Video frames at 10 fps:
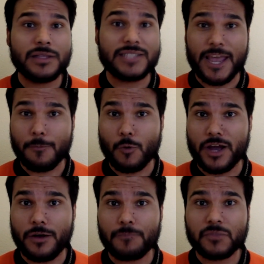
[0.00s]
damn
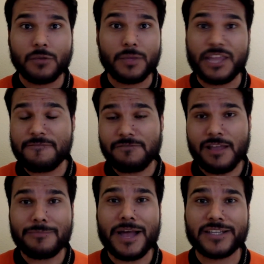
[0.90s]
well when they
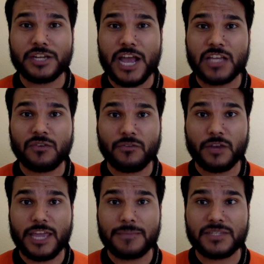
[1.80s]
fly back to Nashville for
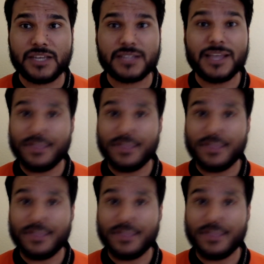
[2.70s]
Game 6,